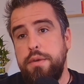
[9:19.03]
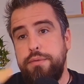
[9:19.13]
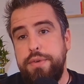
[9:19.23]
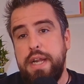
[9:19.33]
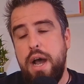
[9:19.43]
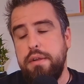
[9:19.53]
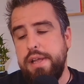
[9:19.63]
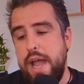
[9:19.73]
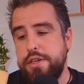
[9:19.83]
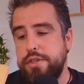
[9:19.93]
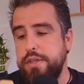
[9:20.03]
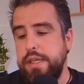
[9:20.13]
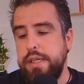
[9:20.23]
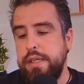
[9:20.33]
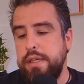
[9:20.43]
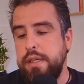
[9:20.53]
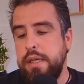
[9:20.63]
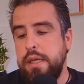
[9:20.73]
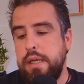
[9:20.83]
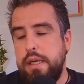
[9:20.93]
without actually
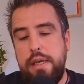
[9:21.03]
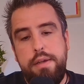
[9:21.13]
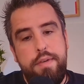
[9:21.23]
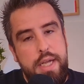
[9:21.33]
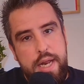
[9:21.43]
leaving